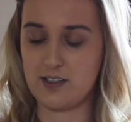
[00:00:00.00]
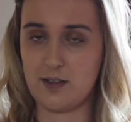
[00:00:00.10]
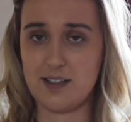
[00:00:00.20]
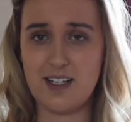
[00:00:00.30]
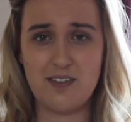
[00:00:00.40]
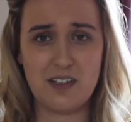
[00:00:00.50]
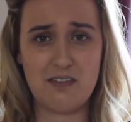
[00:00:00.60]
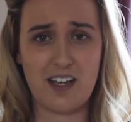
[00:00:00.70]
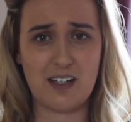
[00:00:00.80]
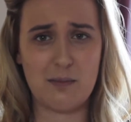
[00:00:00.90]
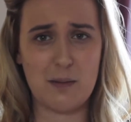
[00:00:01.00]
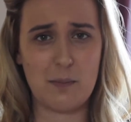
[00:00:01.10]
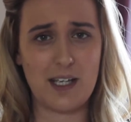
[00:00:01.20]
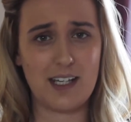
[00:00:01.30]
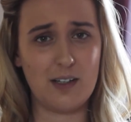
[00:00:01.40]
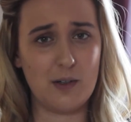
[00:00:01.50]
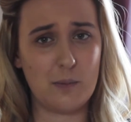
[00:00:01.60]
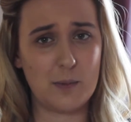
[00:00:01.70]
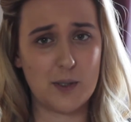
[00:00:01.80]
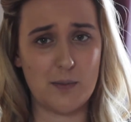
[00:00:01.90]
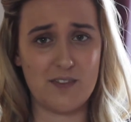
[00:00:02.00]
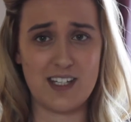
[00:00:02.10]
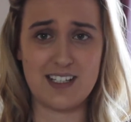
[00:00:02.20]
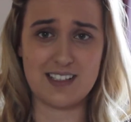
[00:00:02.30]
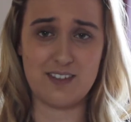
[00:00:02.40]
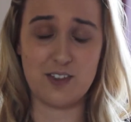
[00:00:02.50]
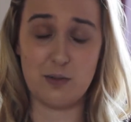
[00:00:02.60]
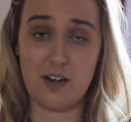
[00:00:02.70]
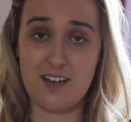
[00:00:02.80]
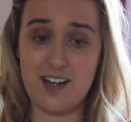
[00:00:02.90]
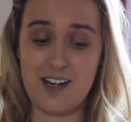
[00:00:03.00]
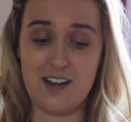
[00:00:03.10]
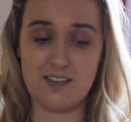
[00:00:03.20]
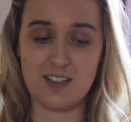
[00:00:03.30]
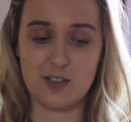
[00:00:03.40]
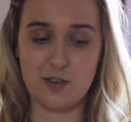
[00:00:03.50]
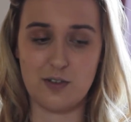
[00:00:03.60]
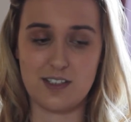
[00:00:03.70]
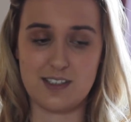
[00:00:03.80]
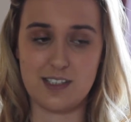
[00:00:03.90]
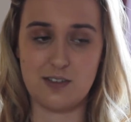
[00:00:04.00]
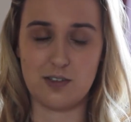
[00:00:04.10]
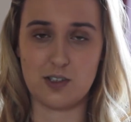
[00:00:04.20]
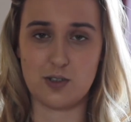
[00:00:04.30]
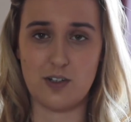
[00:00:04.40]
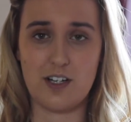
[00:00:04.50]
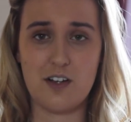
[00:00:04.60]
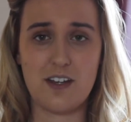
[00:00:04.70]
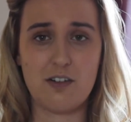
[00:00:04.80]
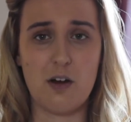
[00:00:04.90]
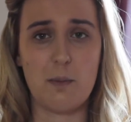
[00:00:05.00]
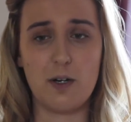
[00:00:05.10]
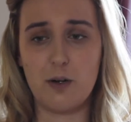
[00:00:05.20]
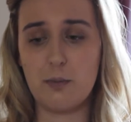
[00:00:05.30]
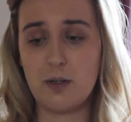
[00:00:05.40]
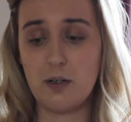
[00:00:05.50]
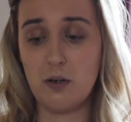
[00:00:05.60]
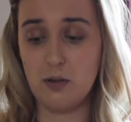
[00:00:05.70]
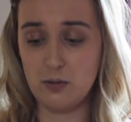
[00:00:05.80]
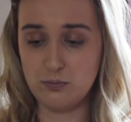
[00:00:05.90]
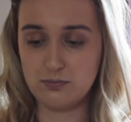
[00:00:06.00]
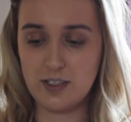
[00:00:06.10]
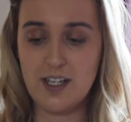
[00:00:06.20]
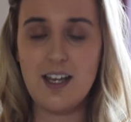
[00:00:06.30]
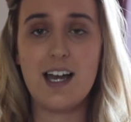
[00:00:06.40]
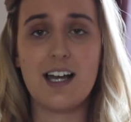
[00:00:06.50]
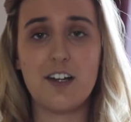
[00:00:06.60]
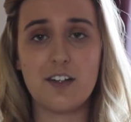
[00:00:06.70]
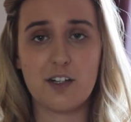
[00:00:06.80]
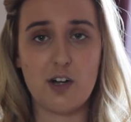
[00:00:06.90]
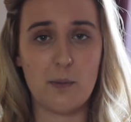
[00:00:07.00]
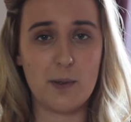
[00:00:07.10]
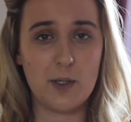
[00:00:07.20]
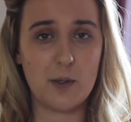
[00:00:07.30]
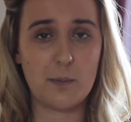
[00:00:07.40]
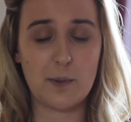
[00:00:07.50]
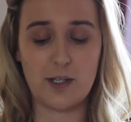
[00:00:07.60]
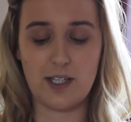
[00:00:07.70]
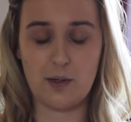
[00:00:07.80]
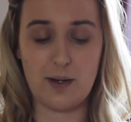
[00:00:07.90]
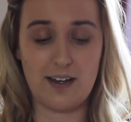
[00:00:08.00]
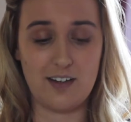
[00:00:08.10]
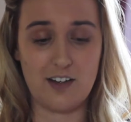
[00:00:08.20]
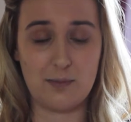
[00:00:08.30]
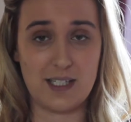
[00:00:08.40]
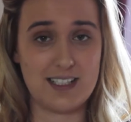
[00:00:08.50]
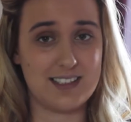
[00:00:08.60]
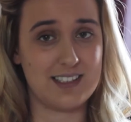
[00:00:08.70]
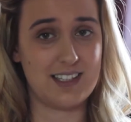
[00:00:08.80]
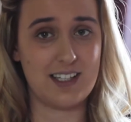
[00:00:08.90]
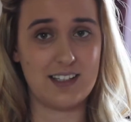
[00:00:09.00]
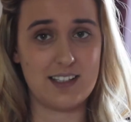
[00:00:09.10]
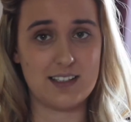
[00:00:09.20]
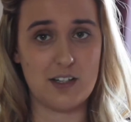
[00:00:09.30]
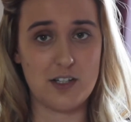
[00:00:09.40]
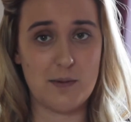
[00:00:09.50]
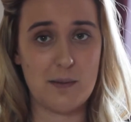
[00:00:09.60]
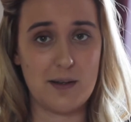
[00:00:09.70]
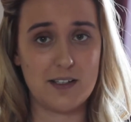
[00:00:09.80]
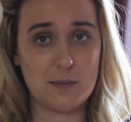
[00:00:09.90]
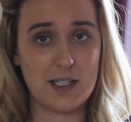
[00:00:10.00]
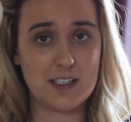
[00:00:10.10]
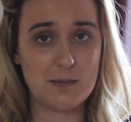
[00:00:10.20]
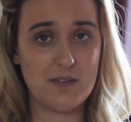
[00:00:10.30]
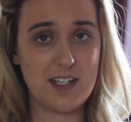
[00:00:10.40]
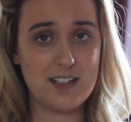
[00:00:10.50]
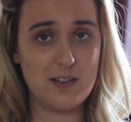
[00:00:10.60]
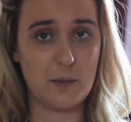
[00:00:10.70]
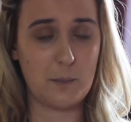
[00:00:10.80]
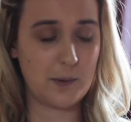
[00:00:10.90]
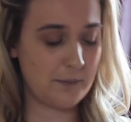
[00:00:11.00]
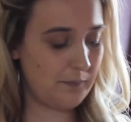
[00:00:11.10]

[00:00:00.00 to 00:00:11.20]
So I definitely recommend picking up some of these if you are near a Victoria's Secret store. I know they're cropping up. I know they're cropping up in quite a lot of places lately, so you might be able to pick some of these up.